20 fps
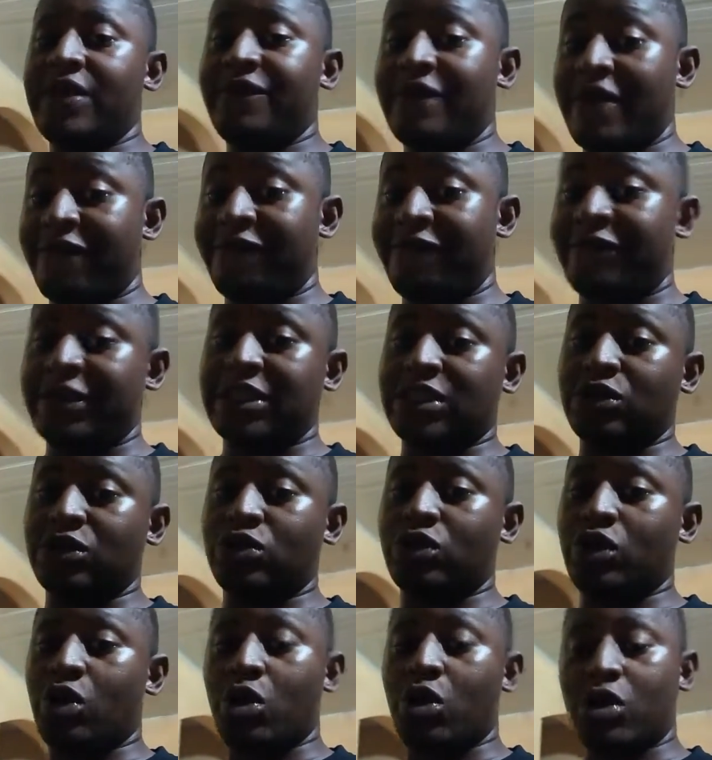they fit
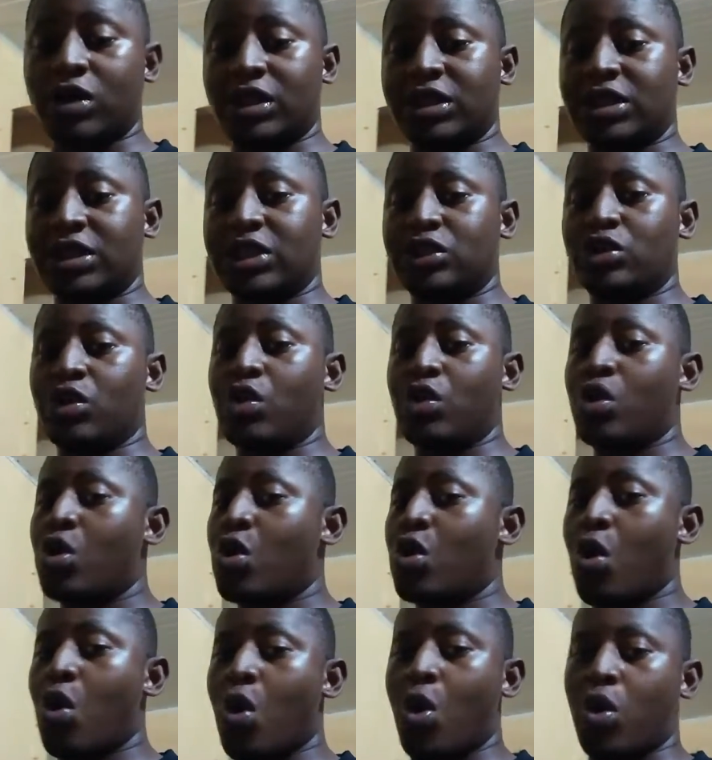into your organization
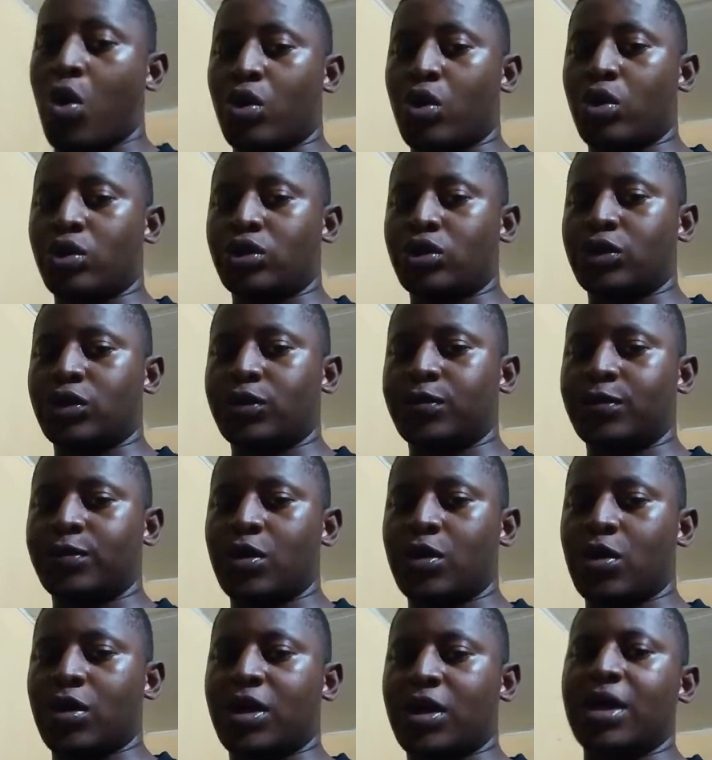or not.
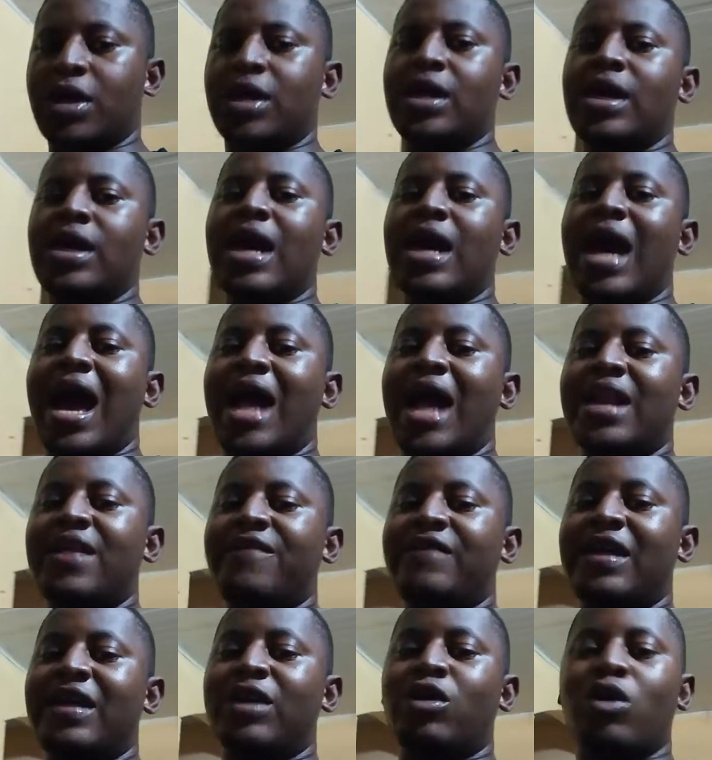Okay, and
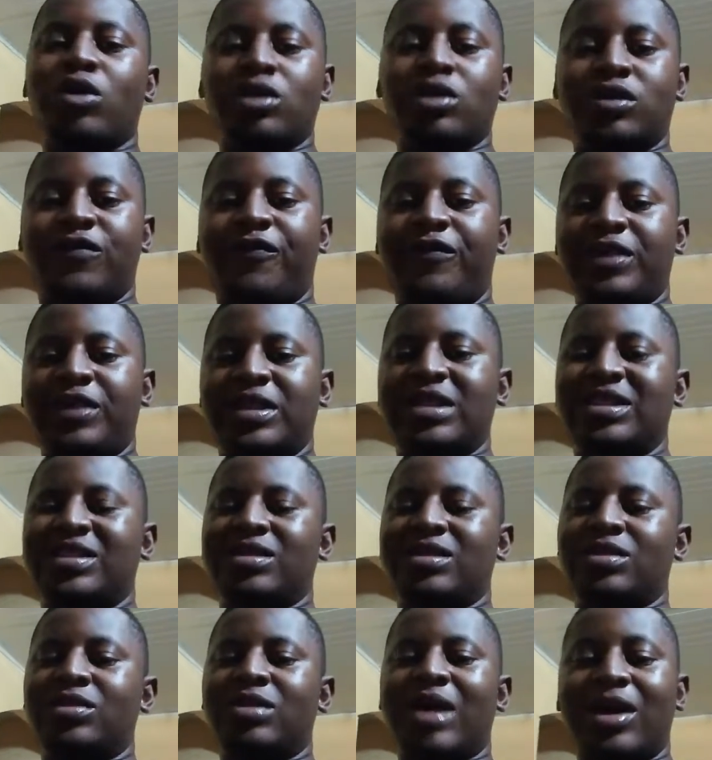if they don't fit in,
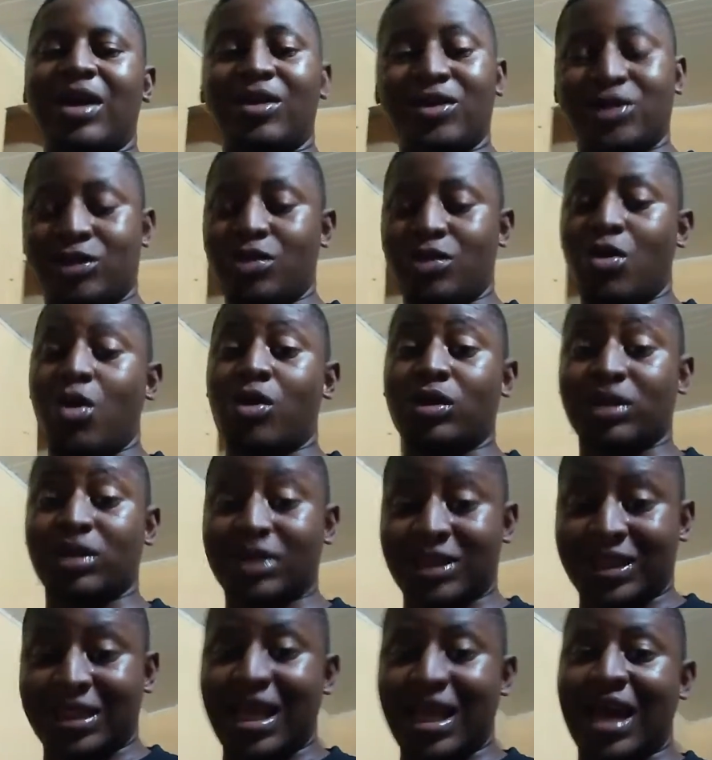you can also
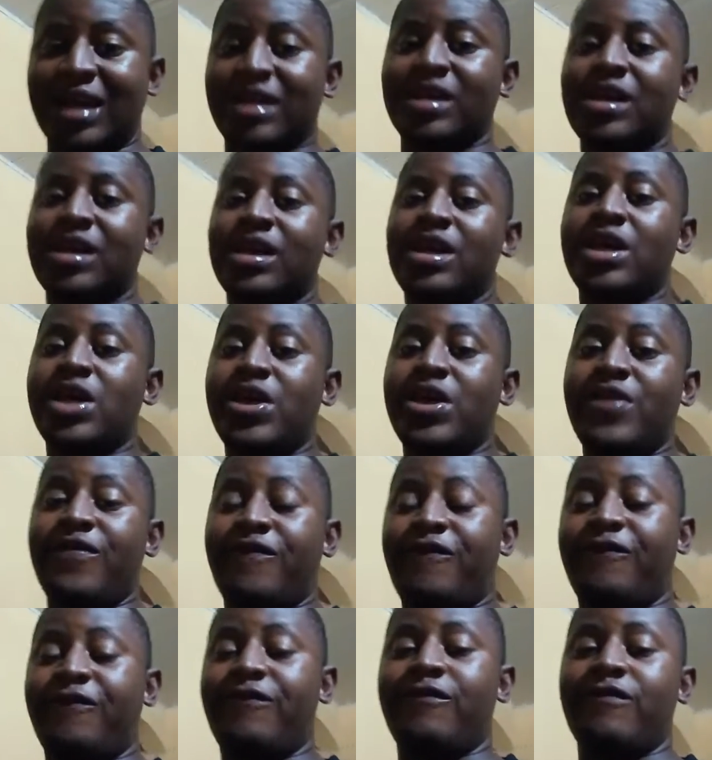understand
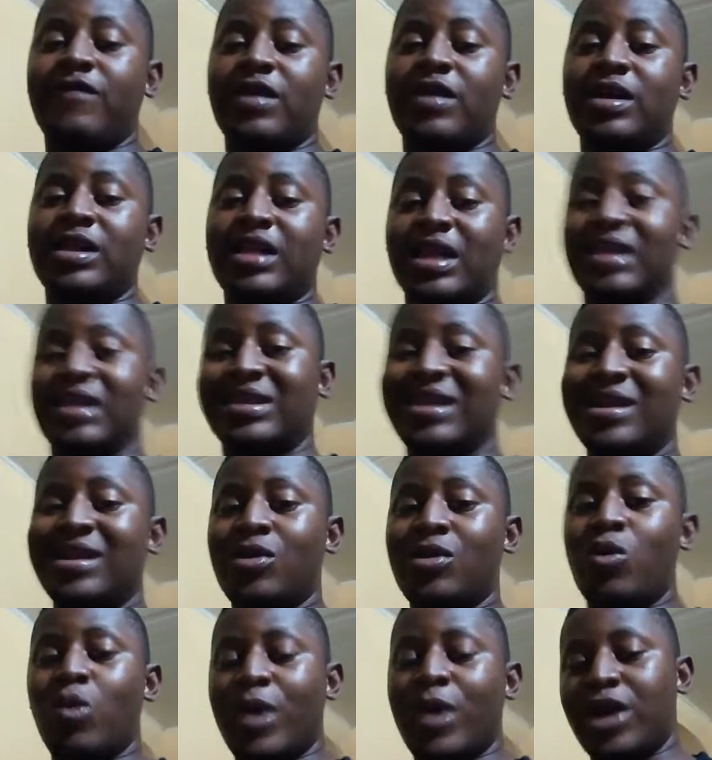if there's any
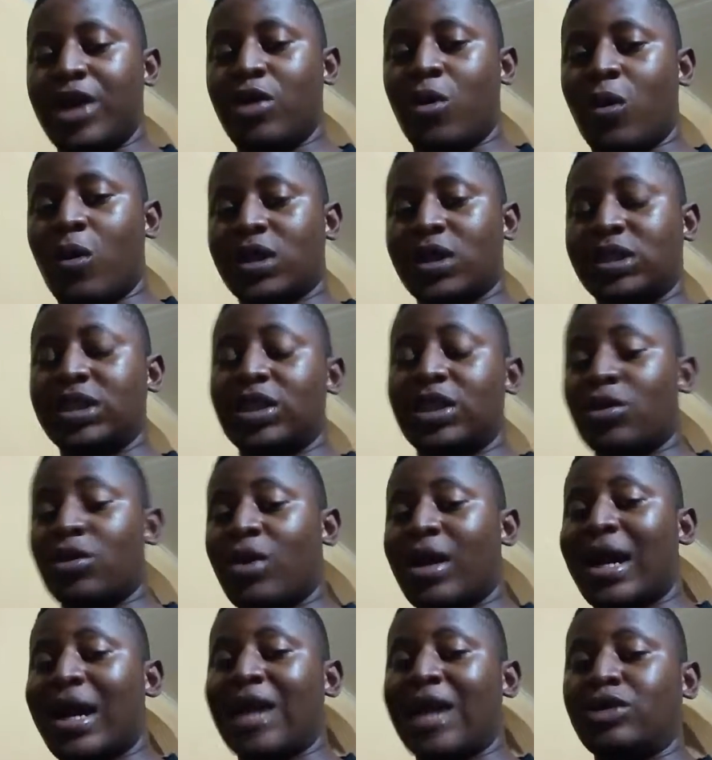way your organization
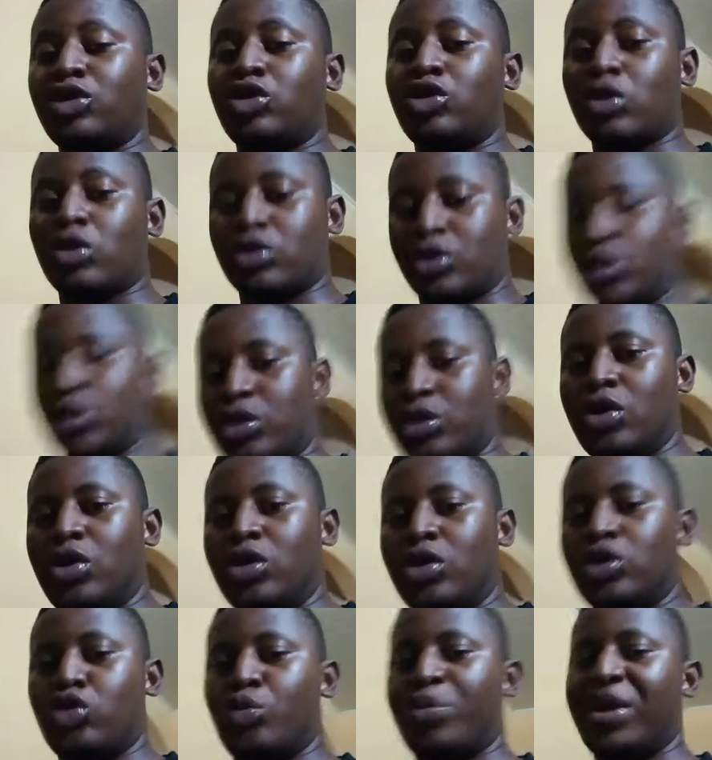can adjust
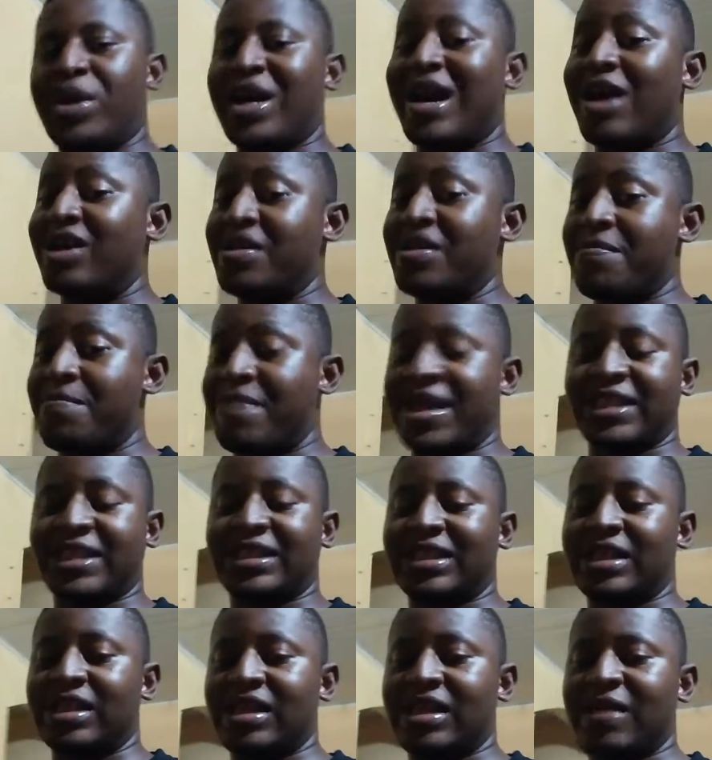to bring out the
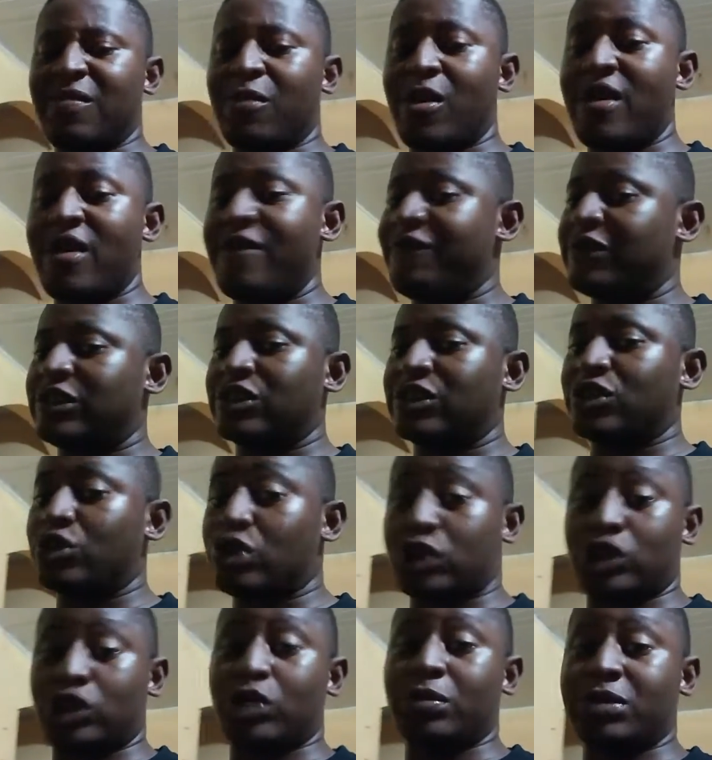best in them. But if it is
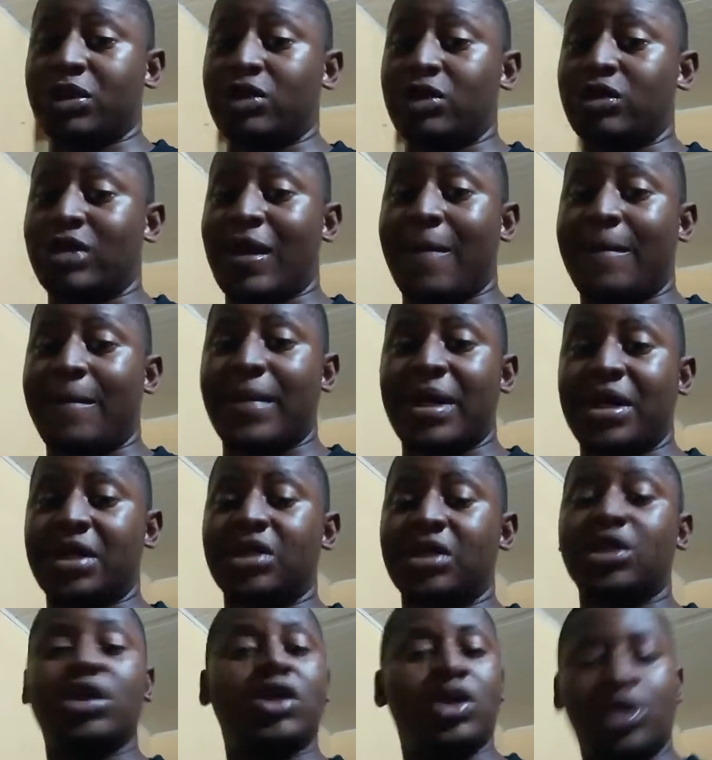not something you can manage,
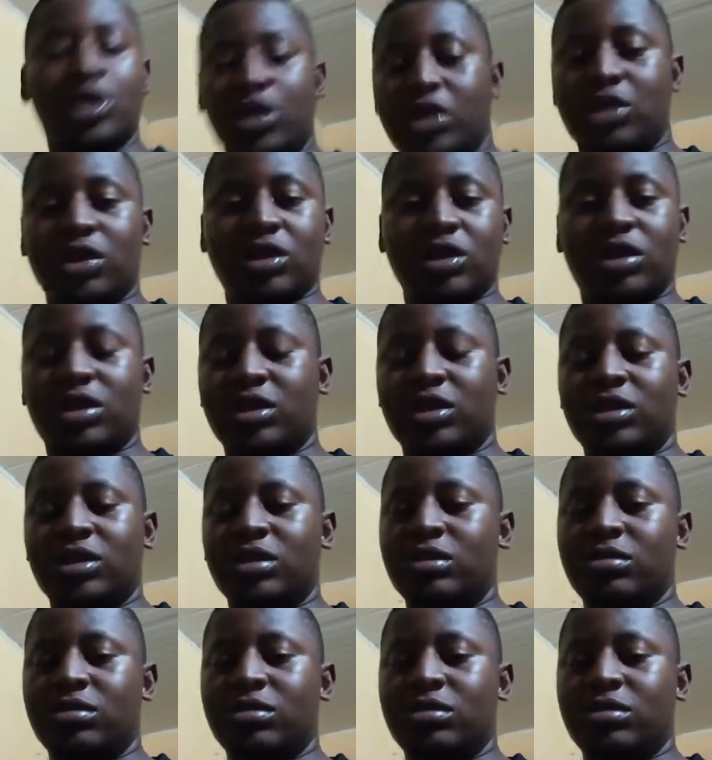just